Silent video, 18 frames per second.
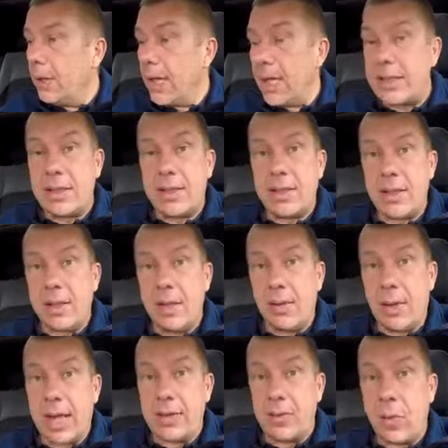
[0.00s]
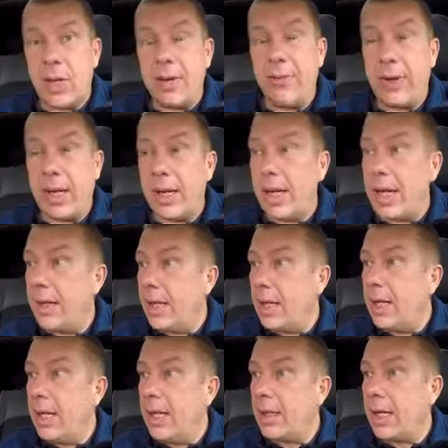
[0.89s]
that's one thing.
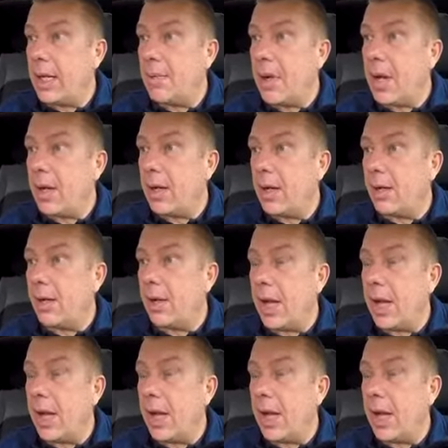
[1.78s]
And then in Denmark,